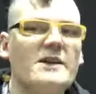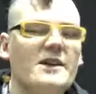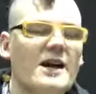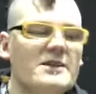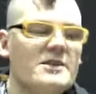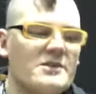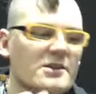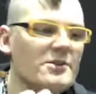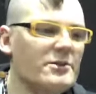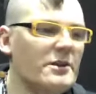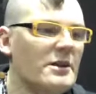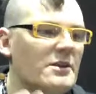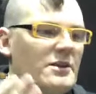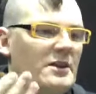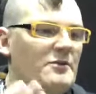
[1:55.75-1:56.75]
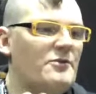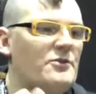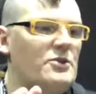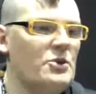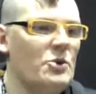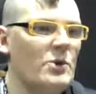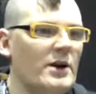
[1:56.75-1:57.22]
I still think that
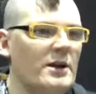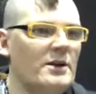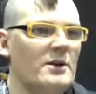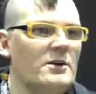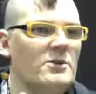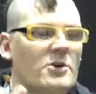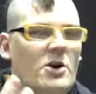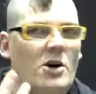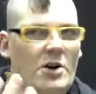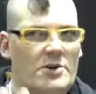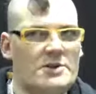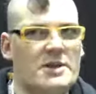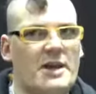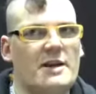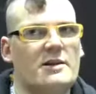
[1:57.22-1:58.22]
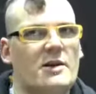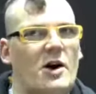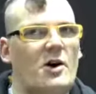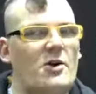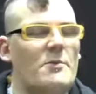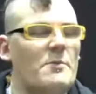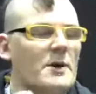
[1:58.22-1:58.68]
viewing the content
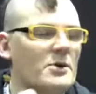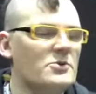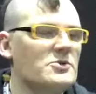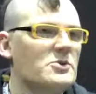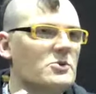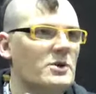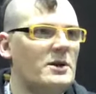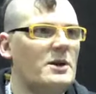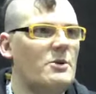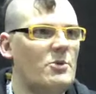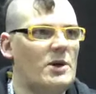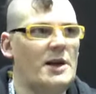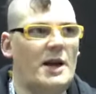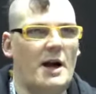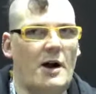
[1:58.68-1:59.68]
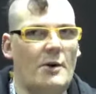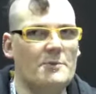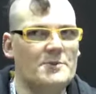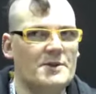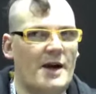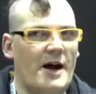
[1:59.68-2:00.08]
on a bigger screen really helps.